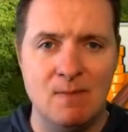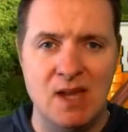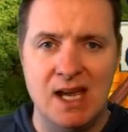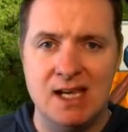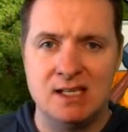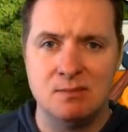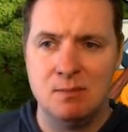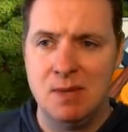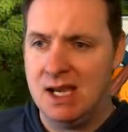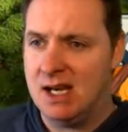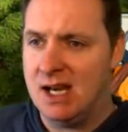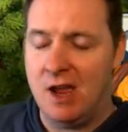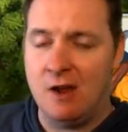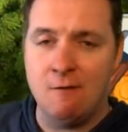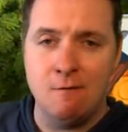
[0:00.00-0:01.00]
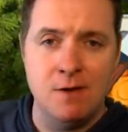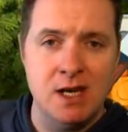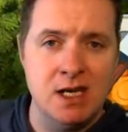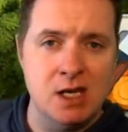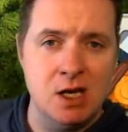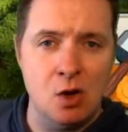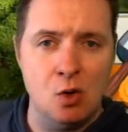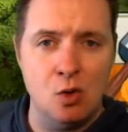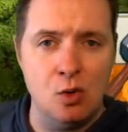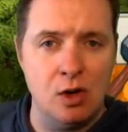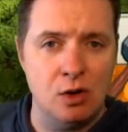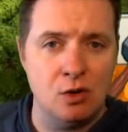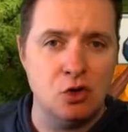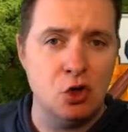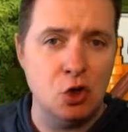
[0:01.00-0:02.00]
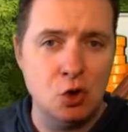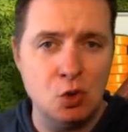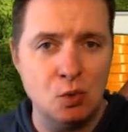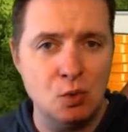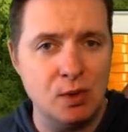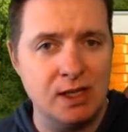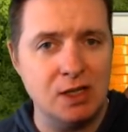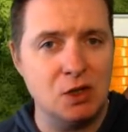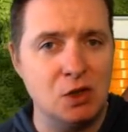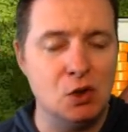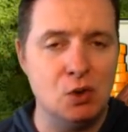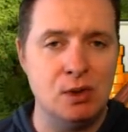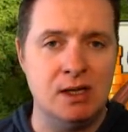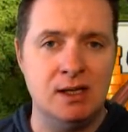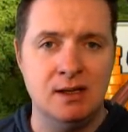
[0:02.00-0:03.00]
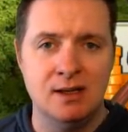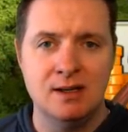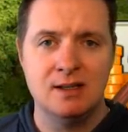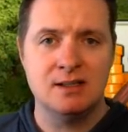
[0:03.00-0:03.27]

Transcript: has made a video or two including